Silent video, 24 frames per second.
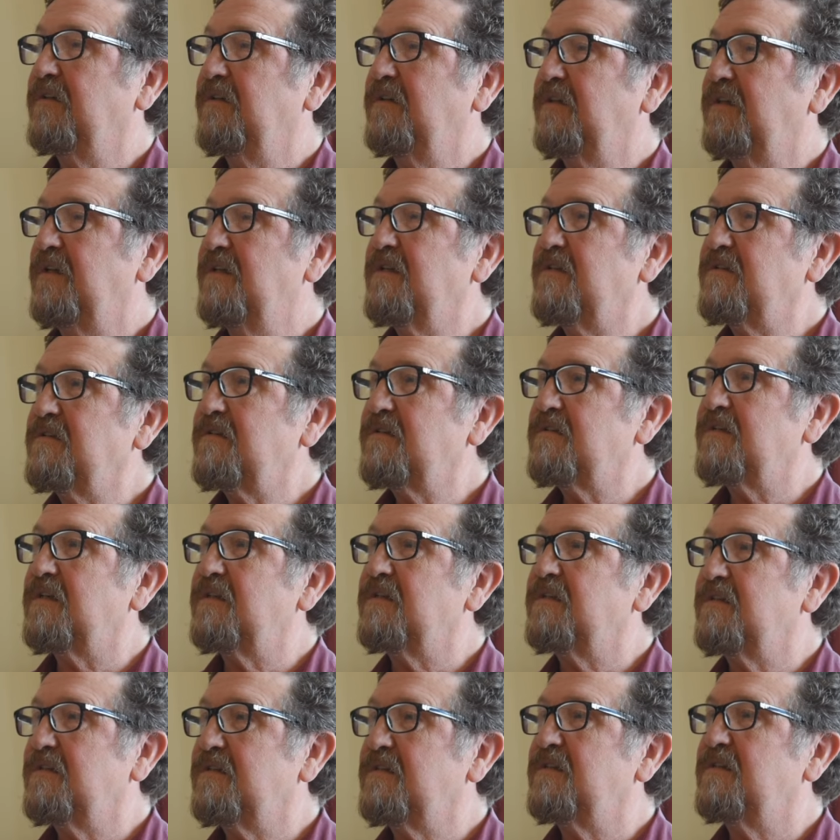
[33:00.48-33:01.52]
And this is
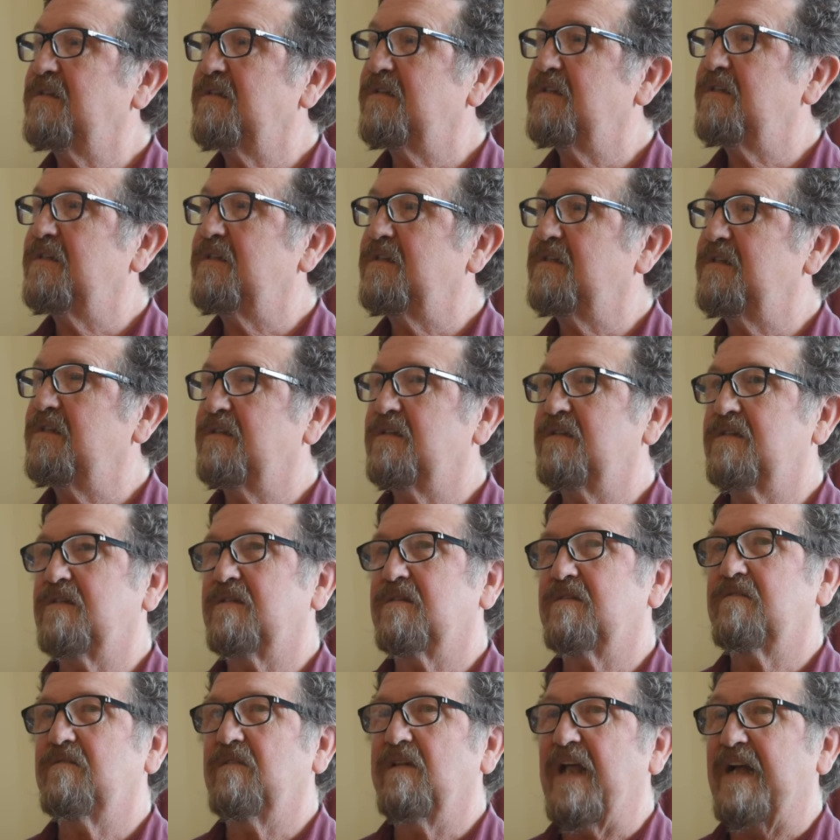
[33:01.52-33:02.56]

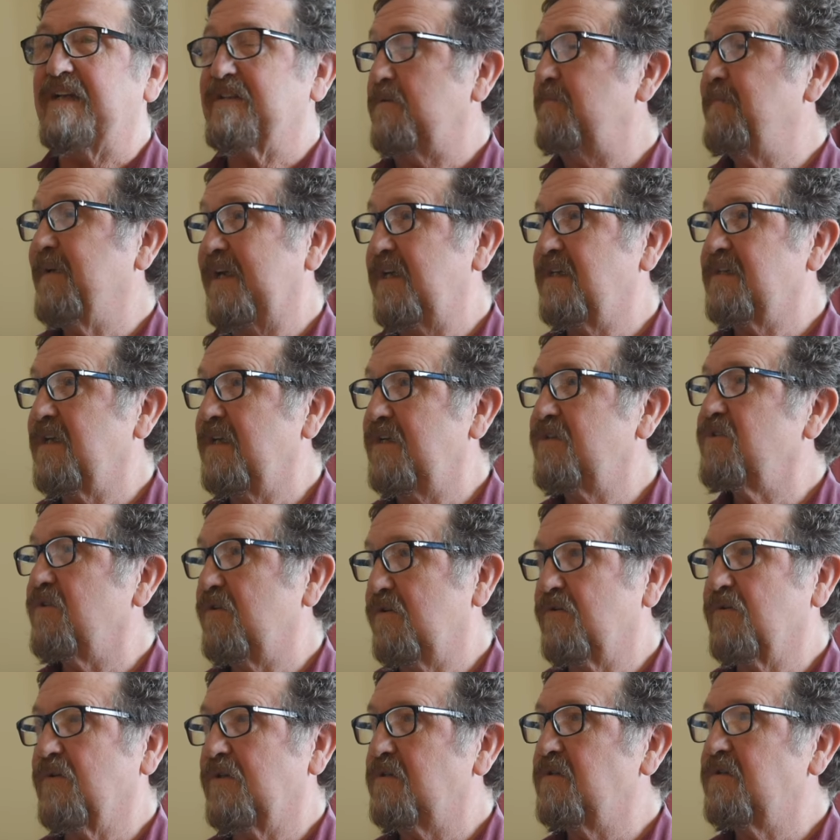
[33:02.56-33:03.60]
lots of meditation,
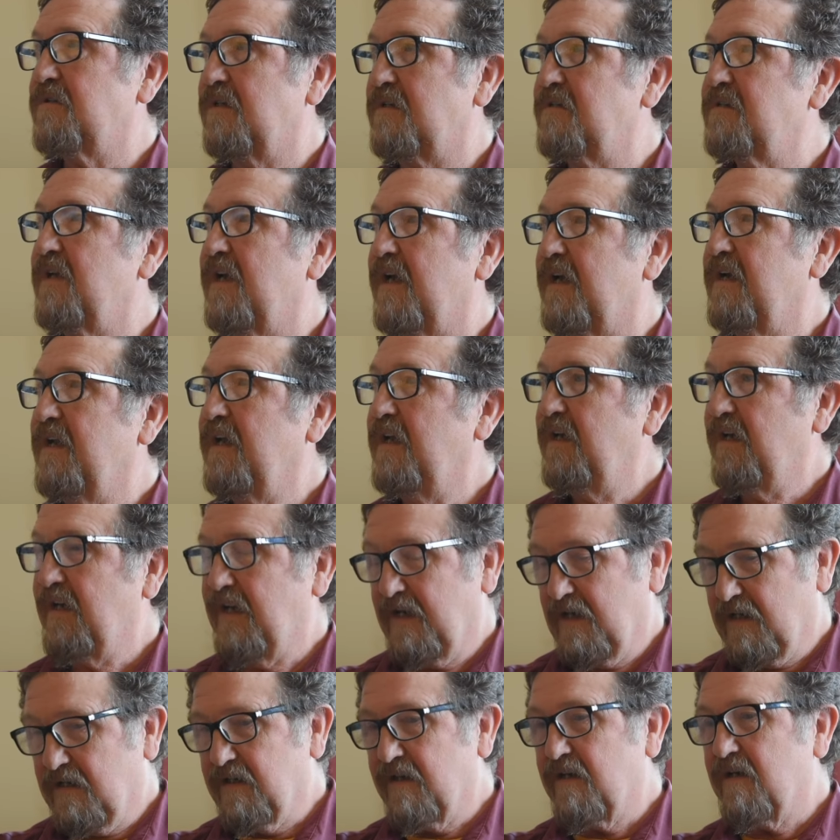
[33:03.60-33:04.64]
of course, does that.
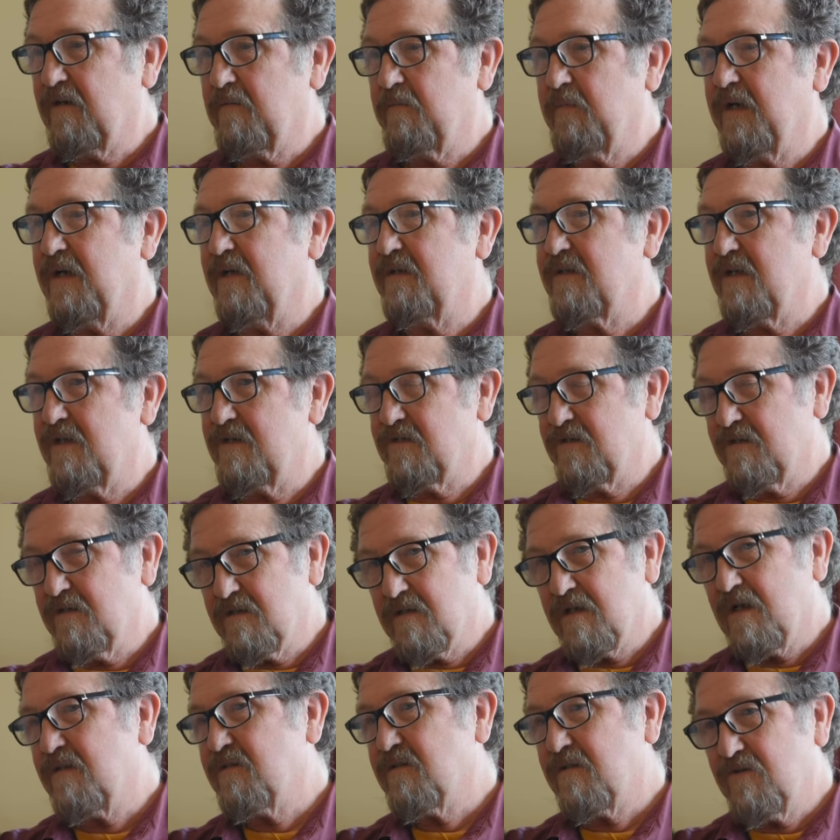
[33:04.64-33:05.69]
Analytic meditations,
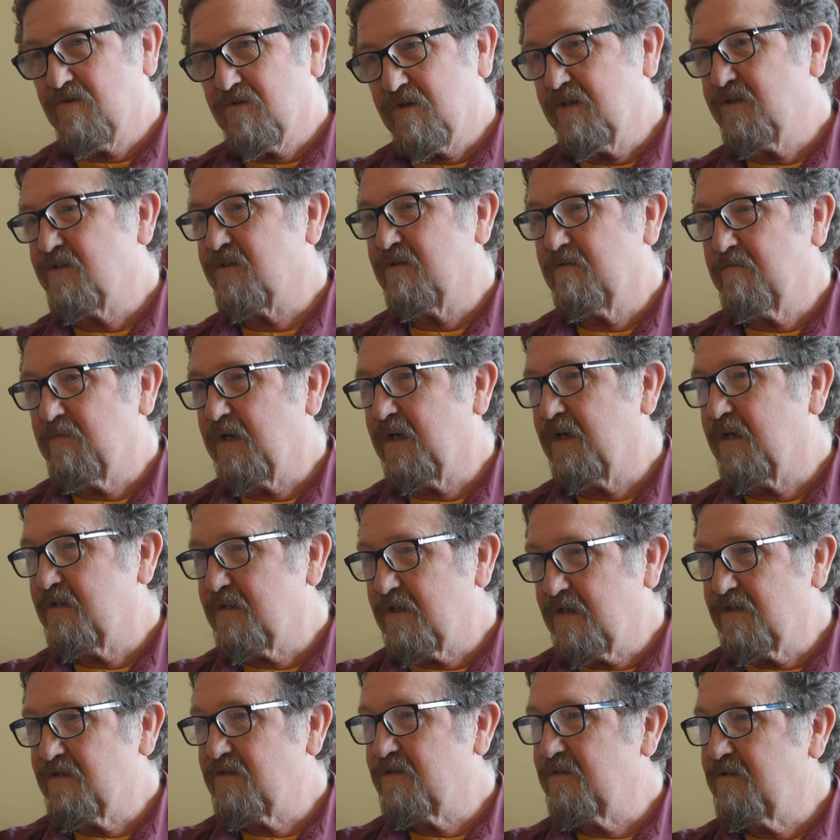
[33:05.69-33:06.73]
concentration
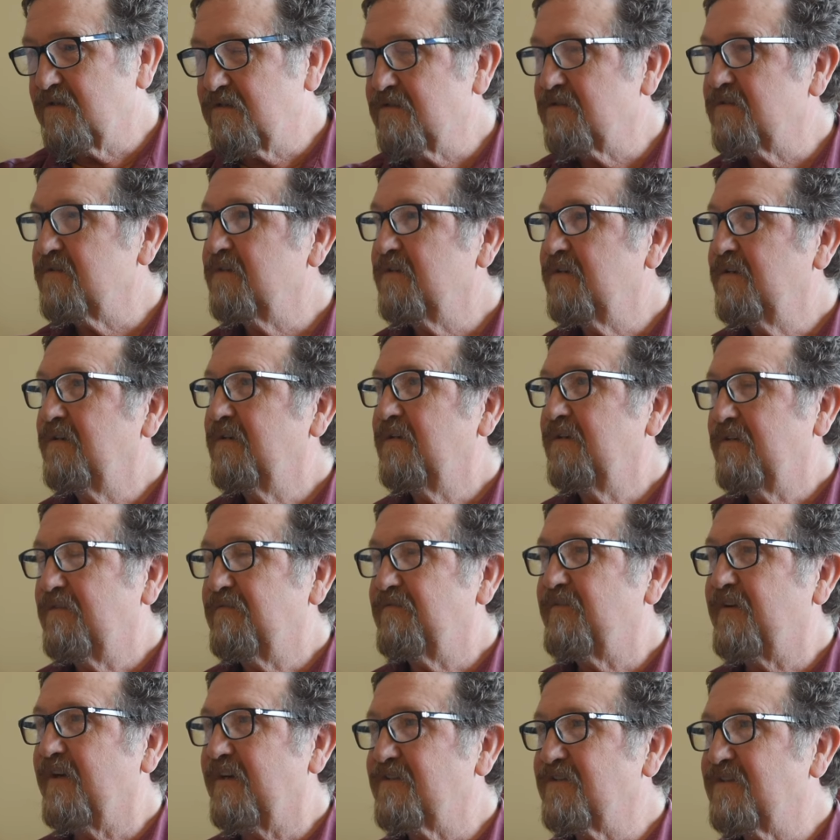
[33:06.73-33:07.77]
meditations,
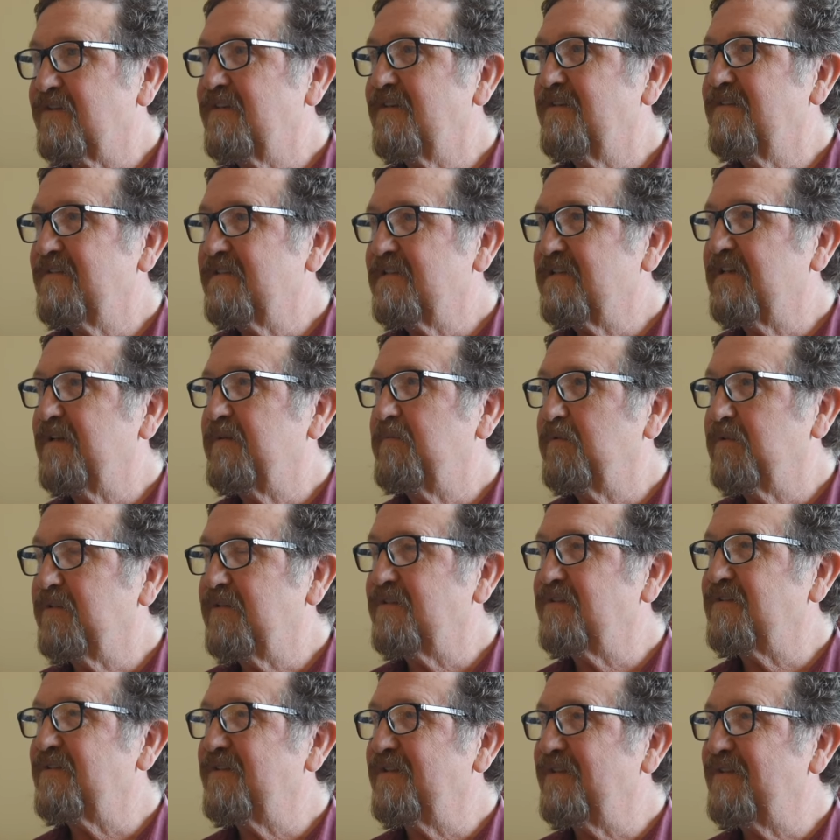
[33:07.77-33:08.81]
fasting,
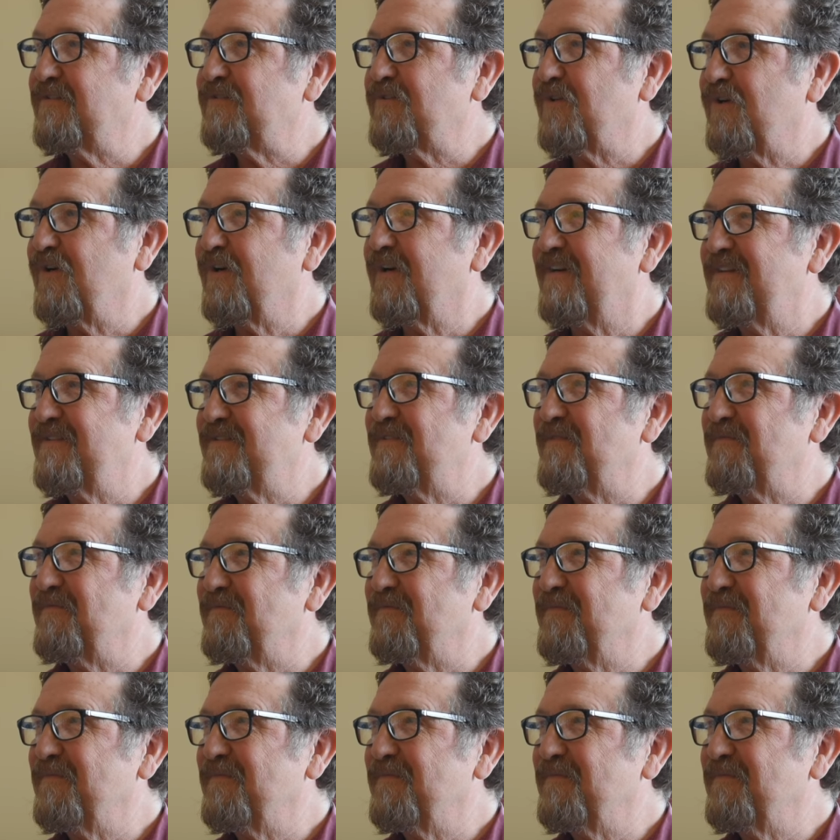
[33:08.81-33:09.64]
sleeplessness, all kinds of